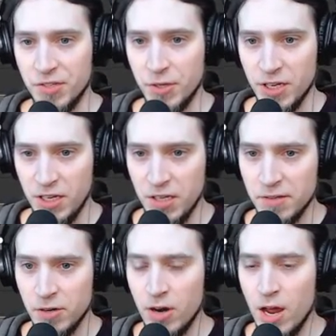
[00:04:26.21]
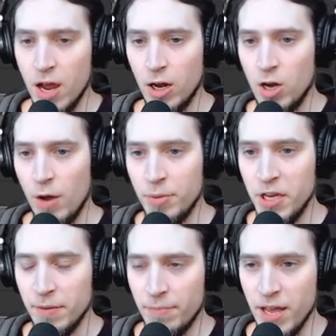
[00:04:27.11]
You can either copy
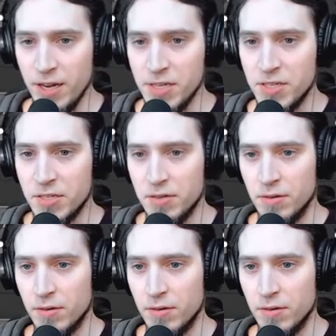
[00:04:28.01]
and paste